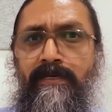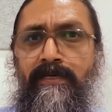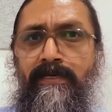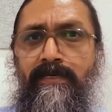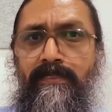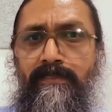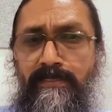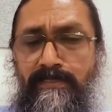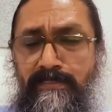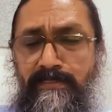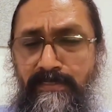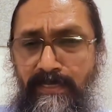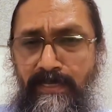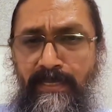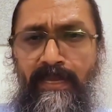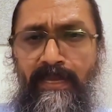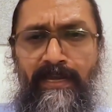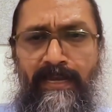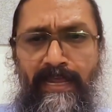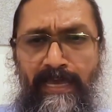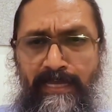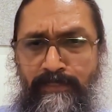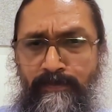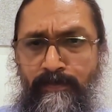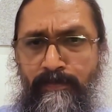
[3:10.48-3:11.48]
The
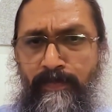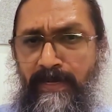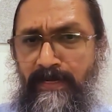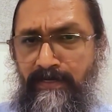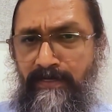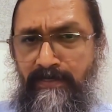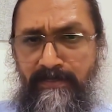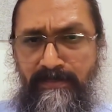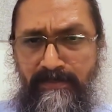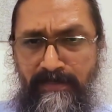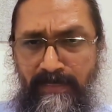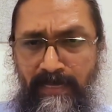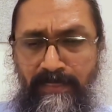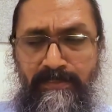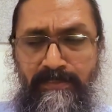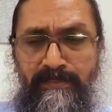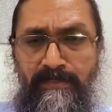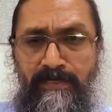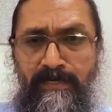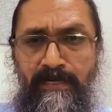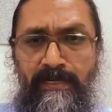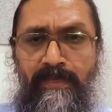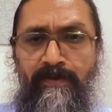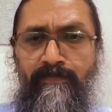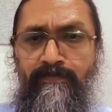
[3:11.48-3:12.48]
second aspect is
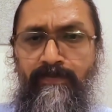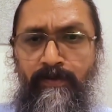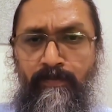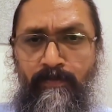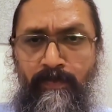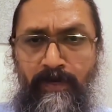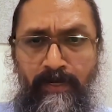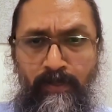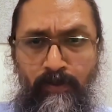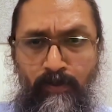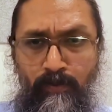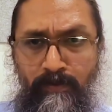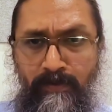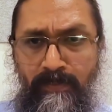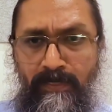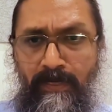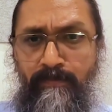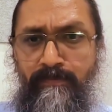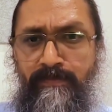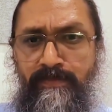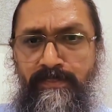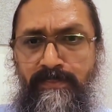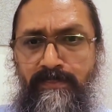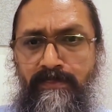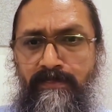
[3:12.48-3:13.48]
naturally everybody who
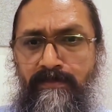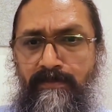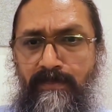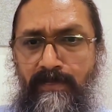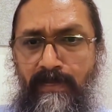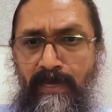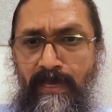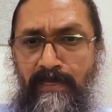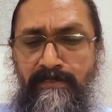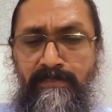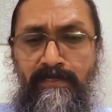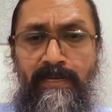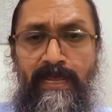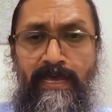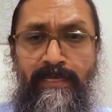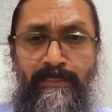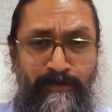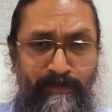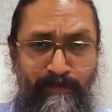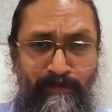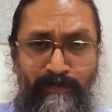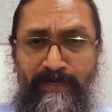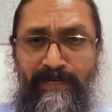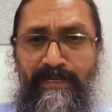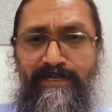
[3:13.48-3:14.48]
comes in has an
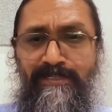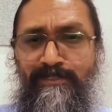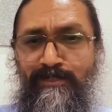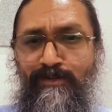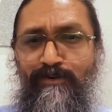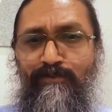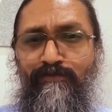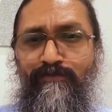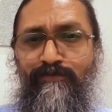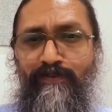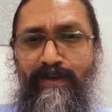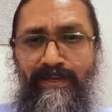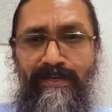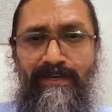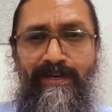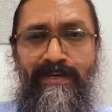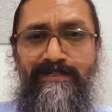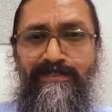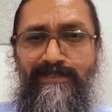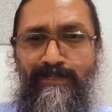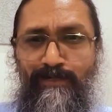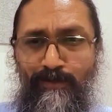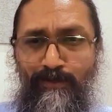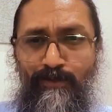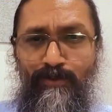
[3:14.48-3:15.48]
aspiration of
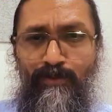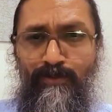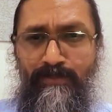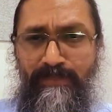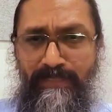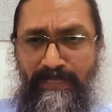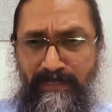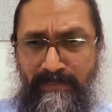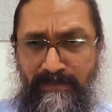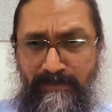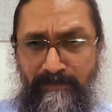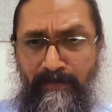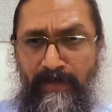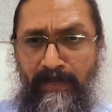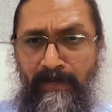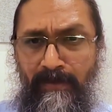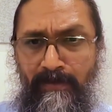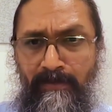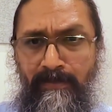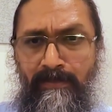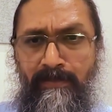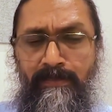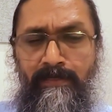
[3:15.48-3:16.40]
financial growth as well.